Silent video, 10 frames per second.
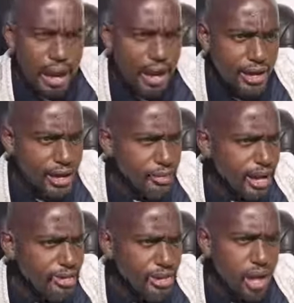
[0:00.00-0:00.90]
body,
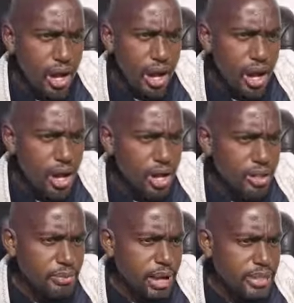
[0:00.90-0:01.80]
my
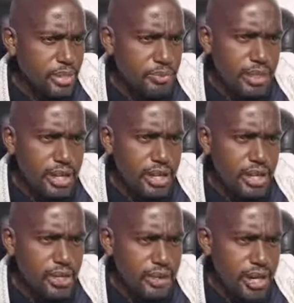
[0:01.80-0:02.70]
soul, my
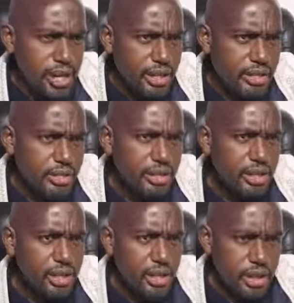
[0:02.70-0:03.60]
spirit.
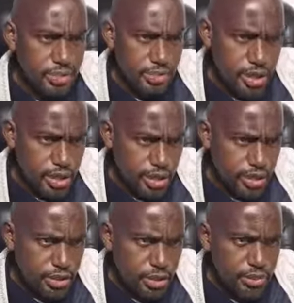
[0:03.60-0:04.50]

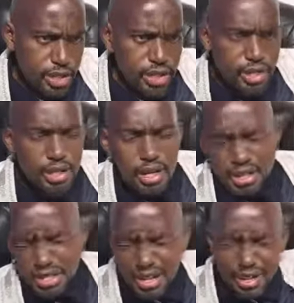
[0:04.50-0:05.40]
Breathe on me.
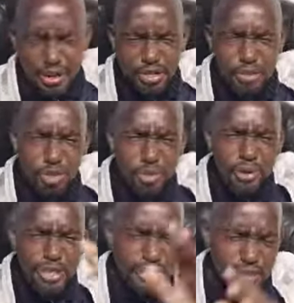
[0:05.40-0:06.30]

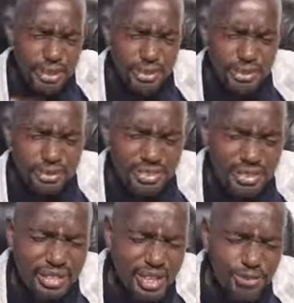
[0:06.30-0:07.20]
Generational blessing
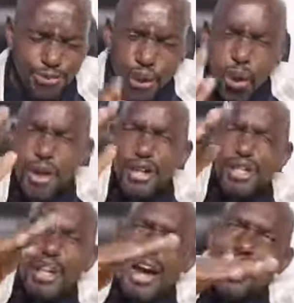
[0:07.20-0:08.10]

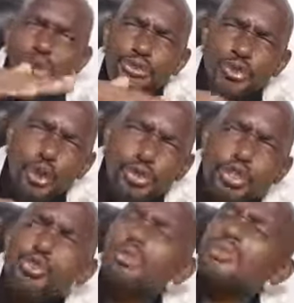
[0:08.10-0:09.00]
flowing down from
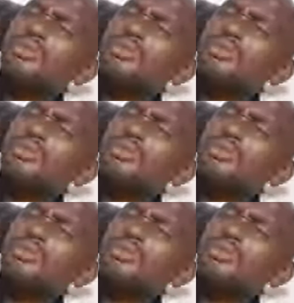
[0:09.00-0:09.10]
you